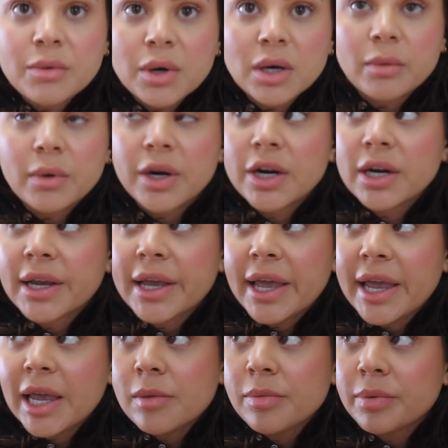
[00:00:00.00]
wanna wear a
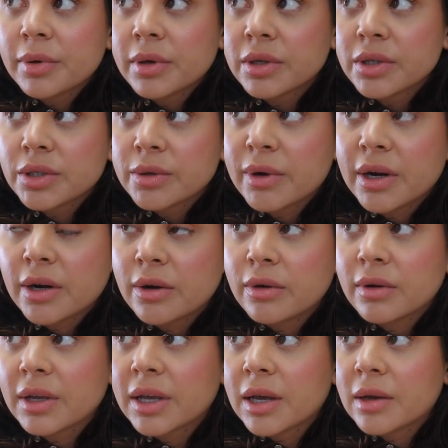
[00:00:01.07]
cape so I
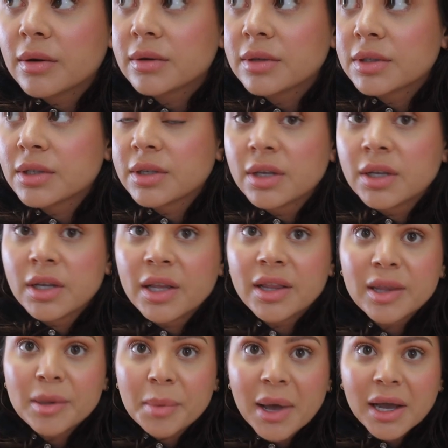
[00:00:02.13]
don't get
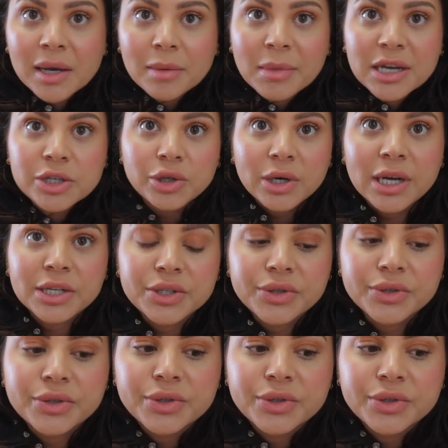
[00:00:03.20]
the back of my dress